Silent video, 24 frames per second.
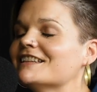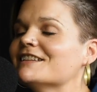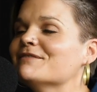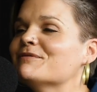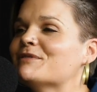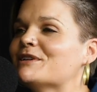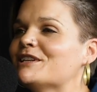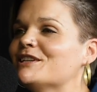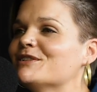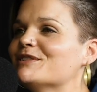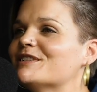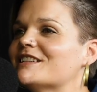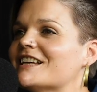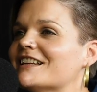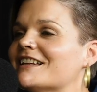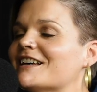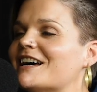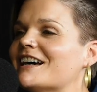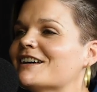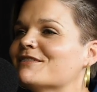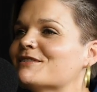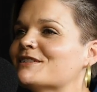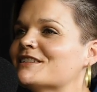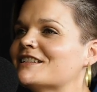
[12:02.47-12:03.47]
when you said
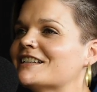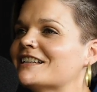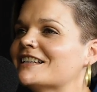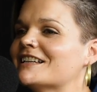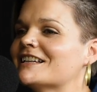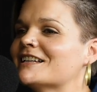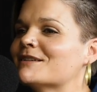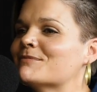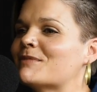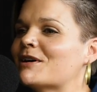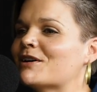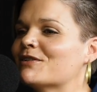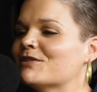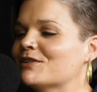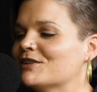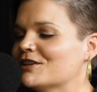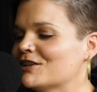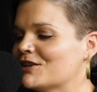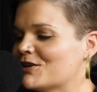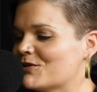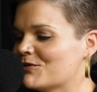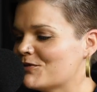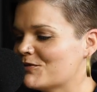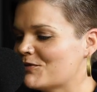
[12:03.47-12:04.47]
that, I was thinking about
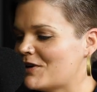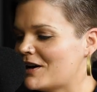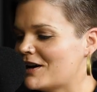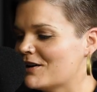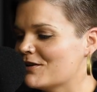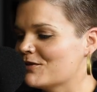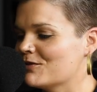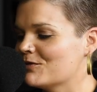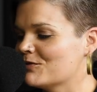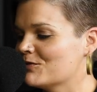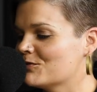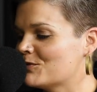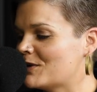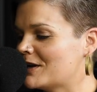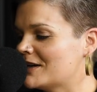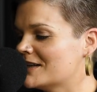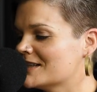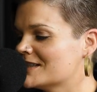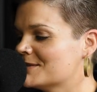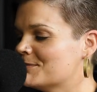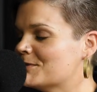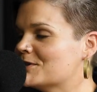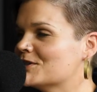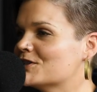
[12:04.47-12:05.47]
how
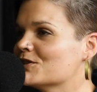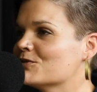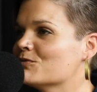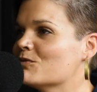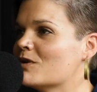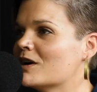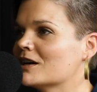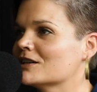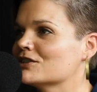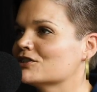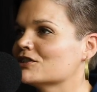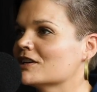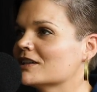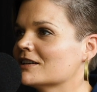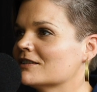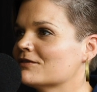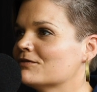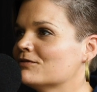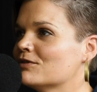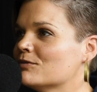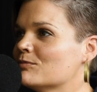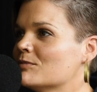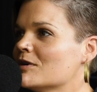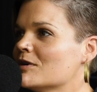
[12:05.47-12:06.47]
great it's been to watch
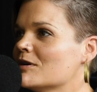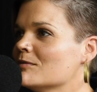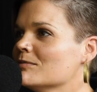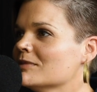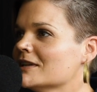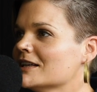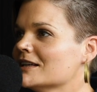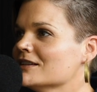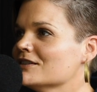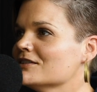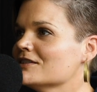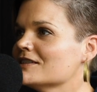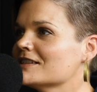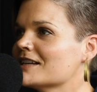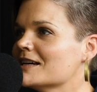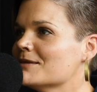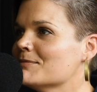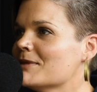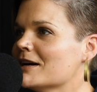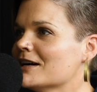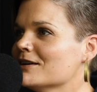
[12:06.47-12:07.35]
football players come